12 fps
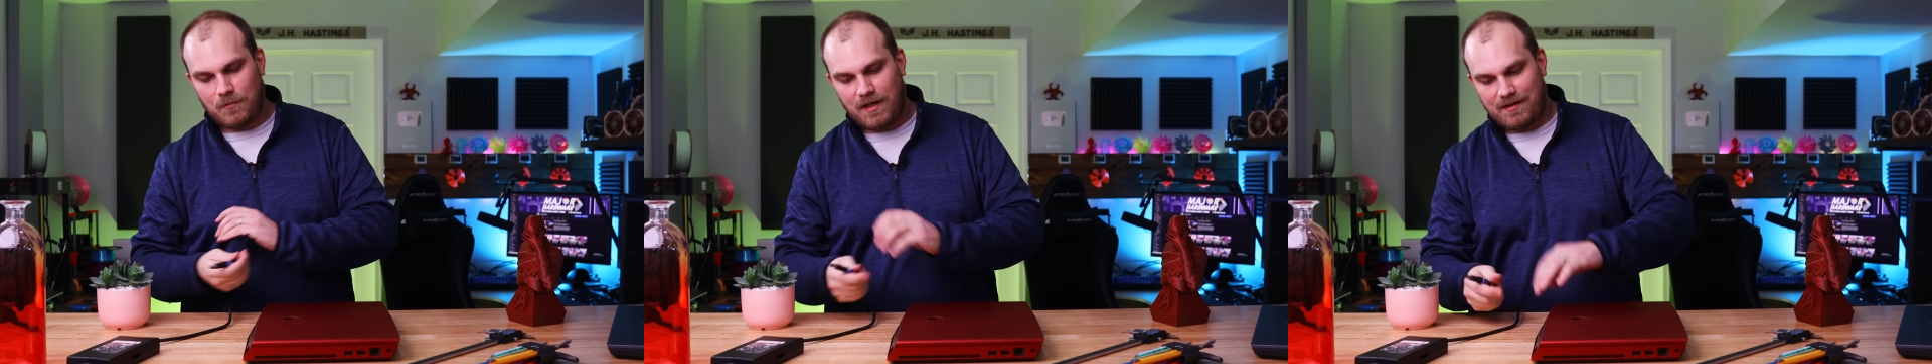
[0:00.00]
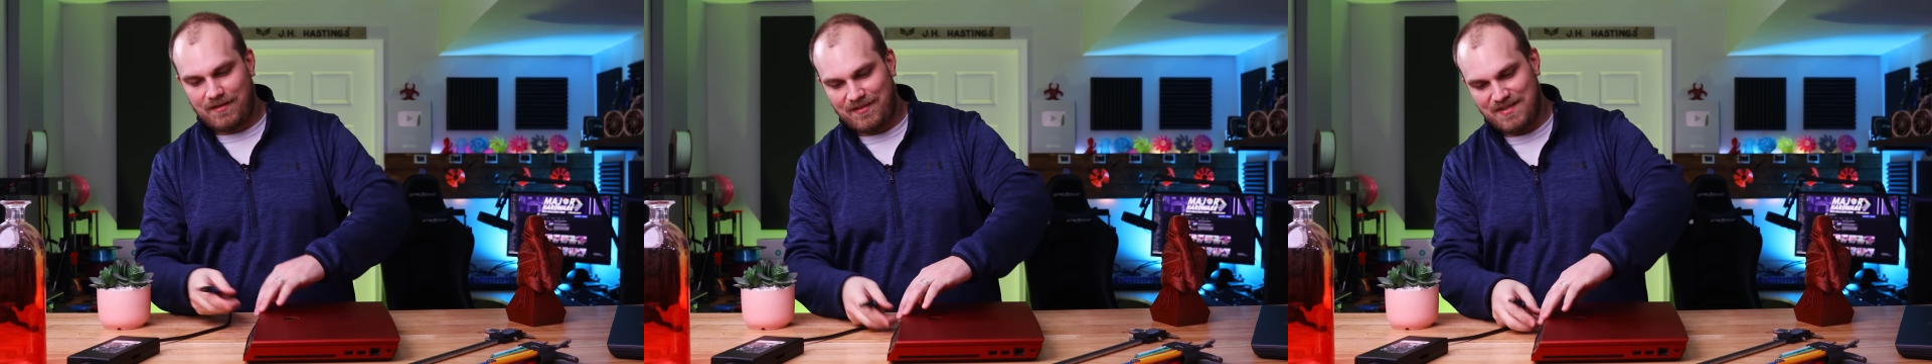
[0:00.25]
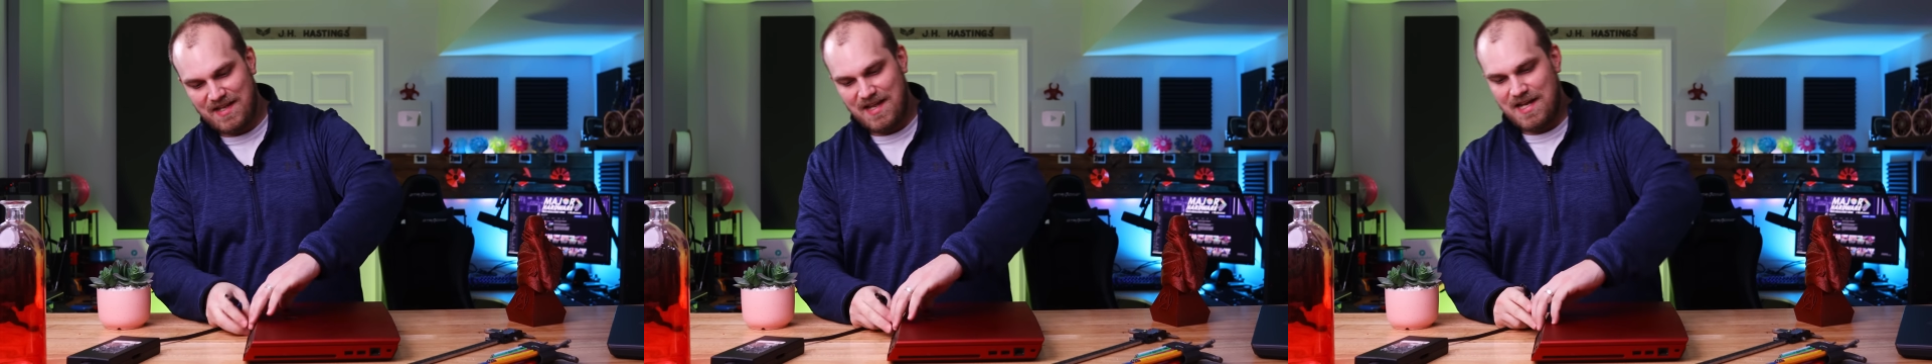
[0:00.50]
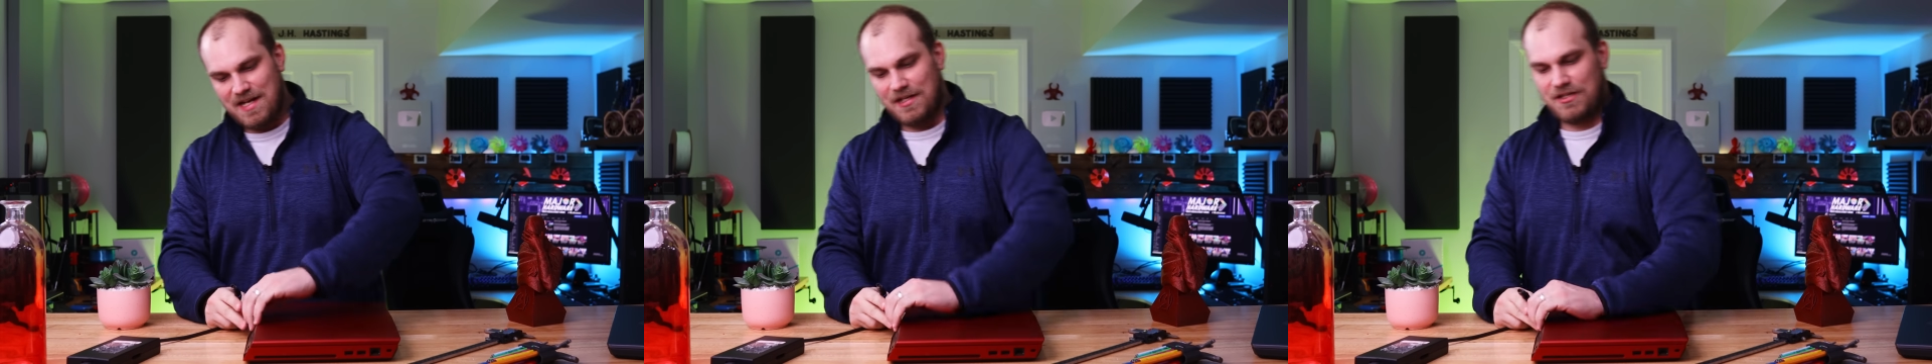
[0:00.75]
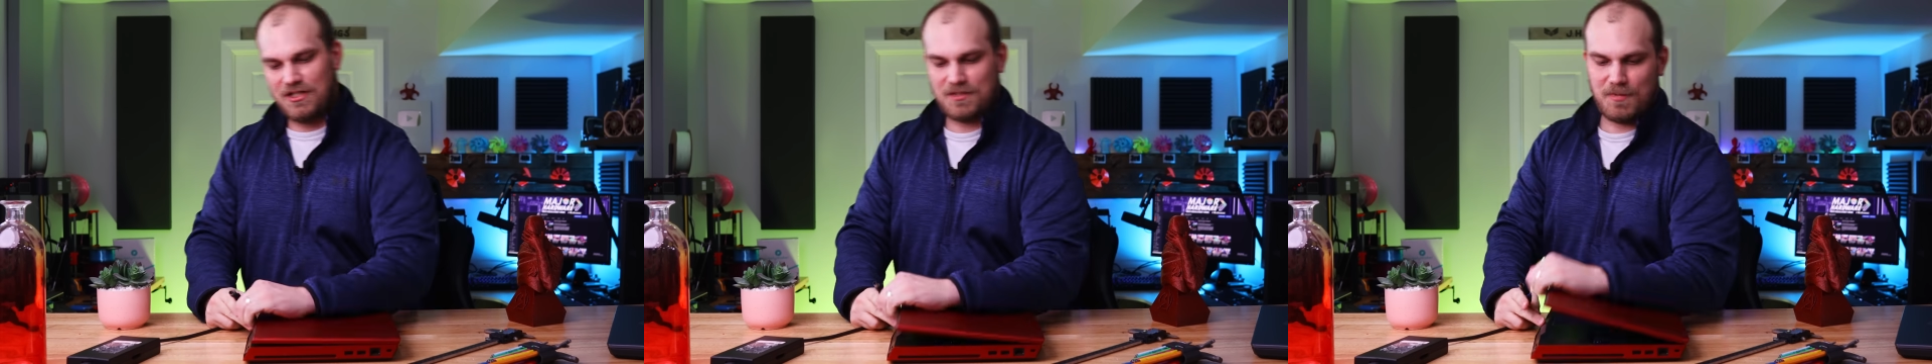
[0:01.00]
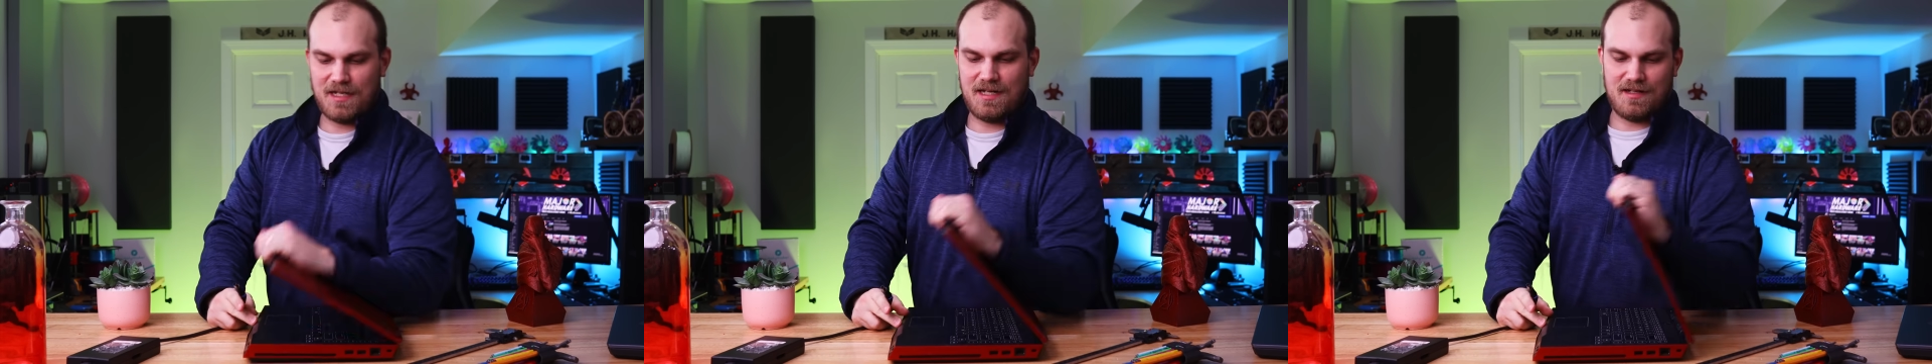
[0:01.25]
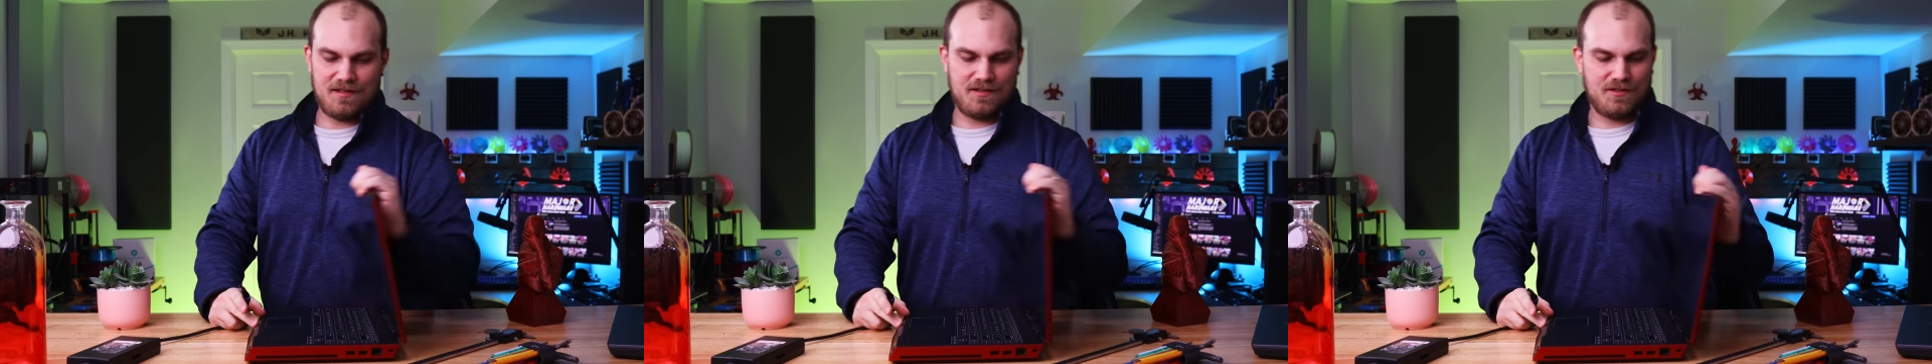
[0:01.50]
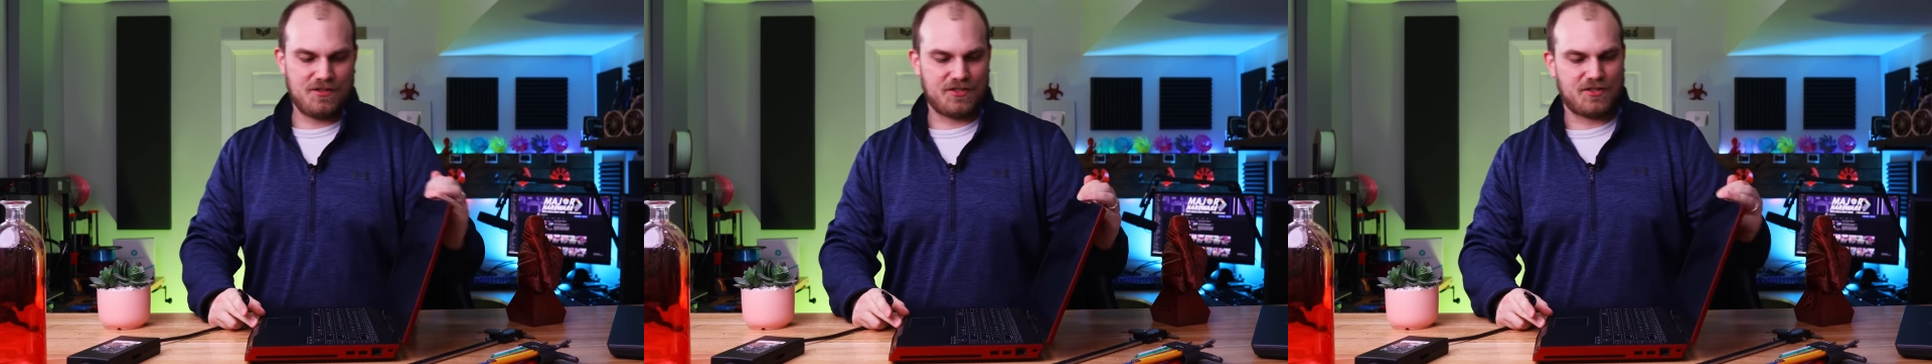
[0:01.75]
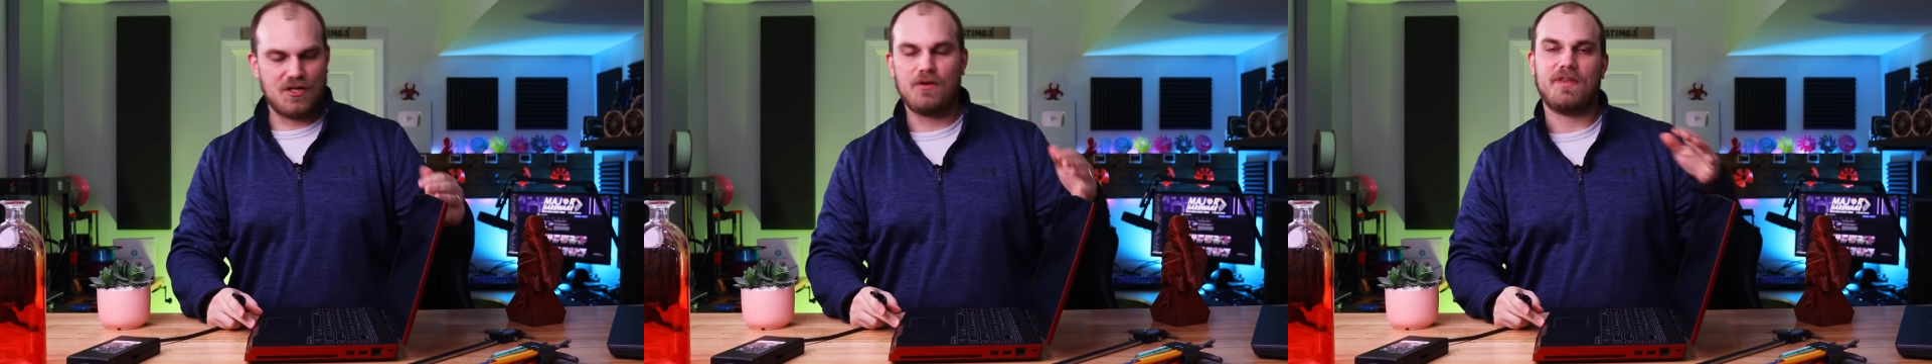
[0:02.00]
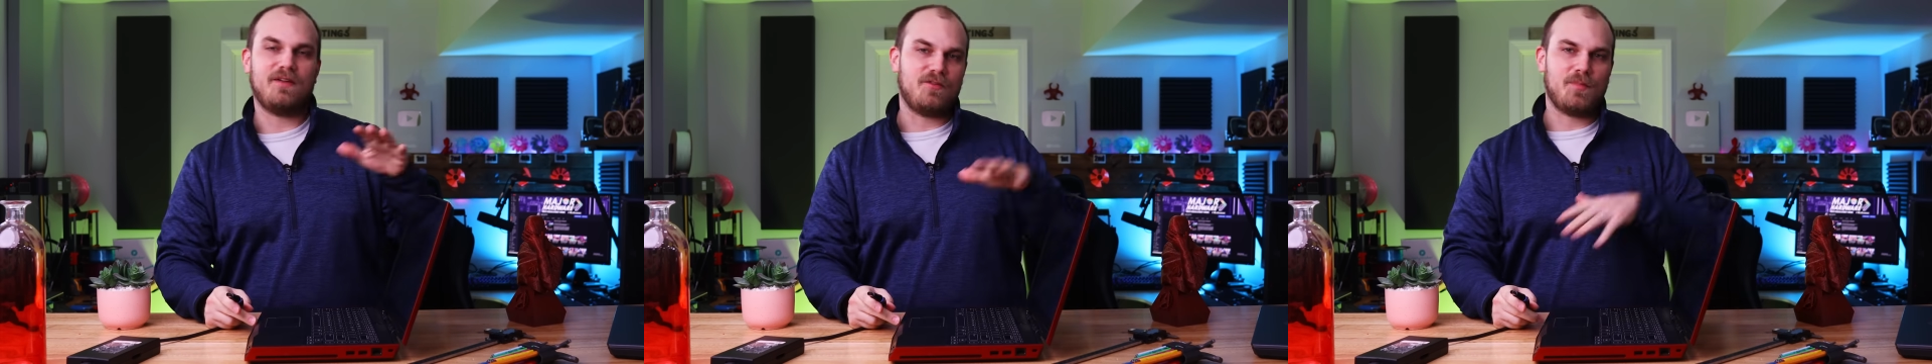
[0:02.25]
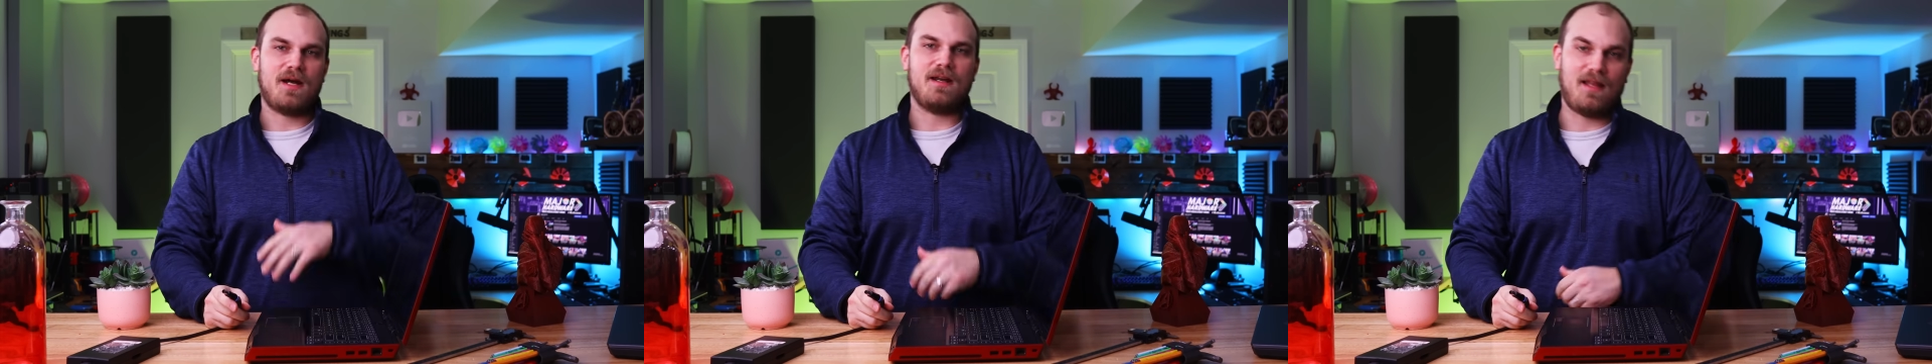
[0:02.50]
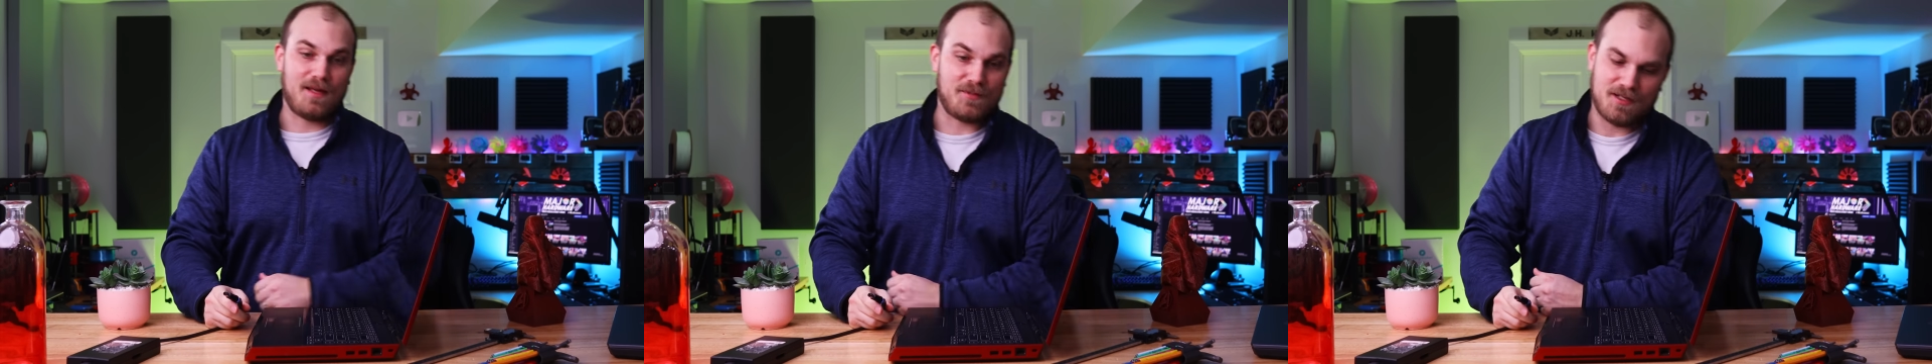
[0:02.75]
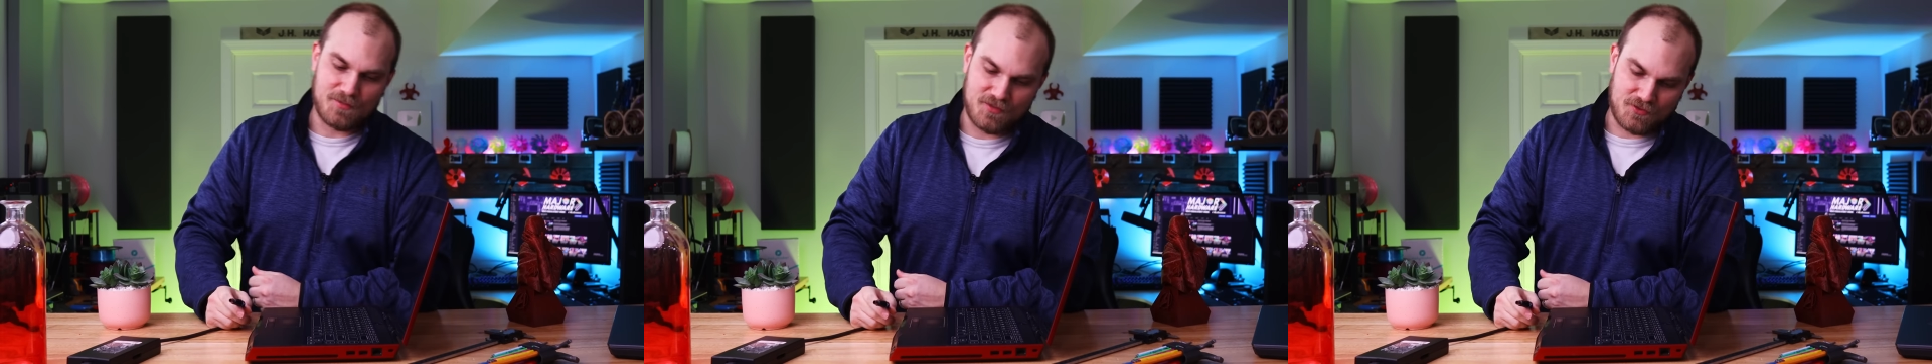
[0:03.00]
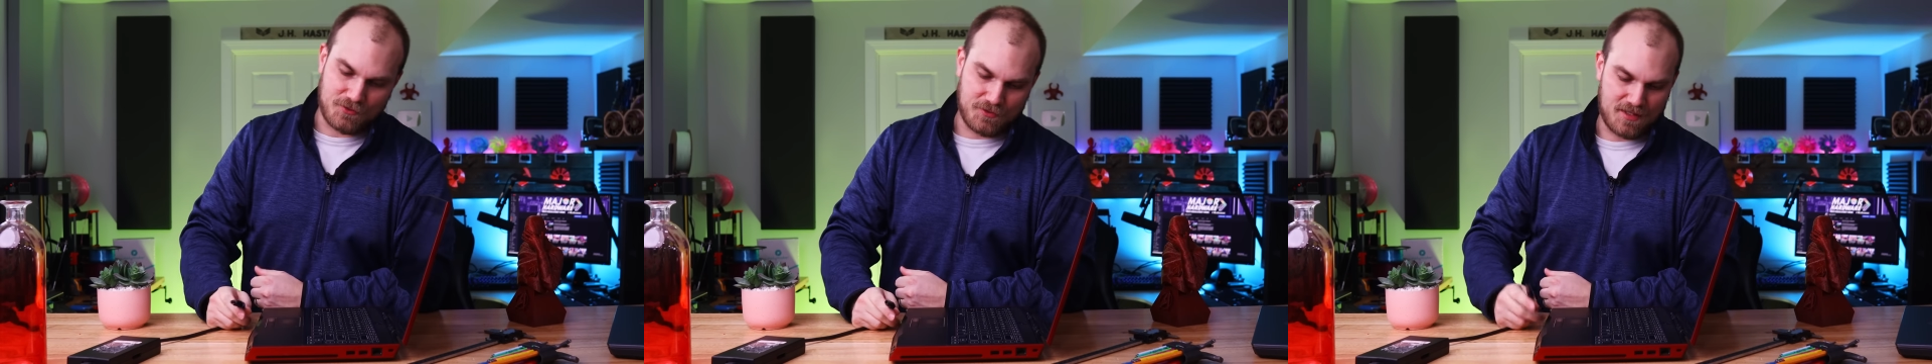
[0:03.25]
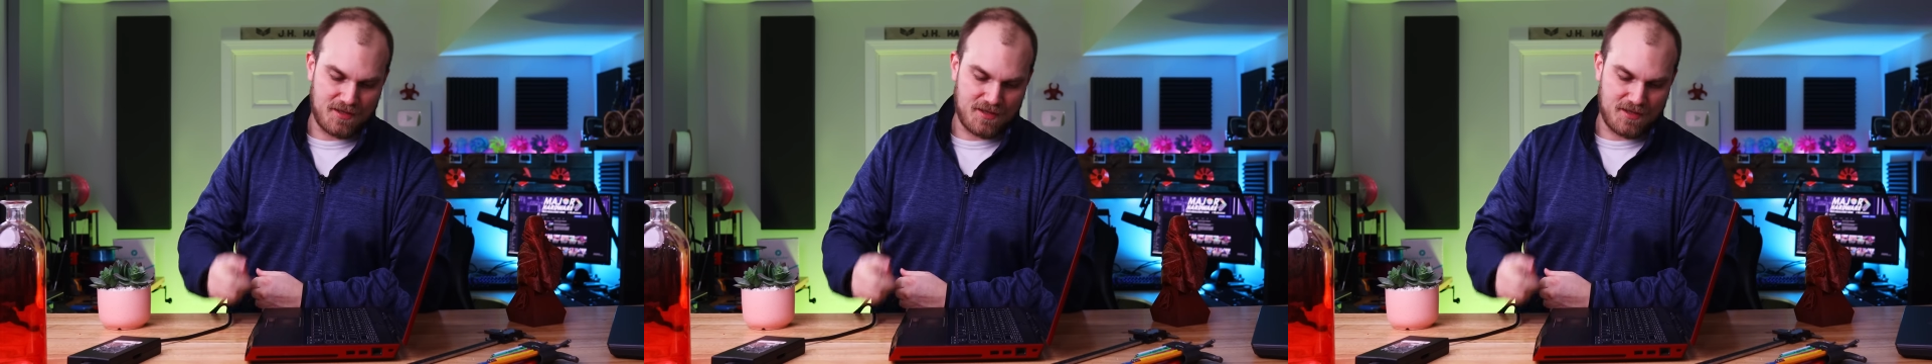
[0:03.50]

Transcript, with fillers: well, just be just know that if you buy a laptop this old,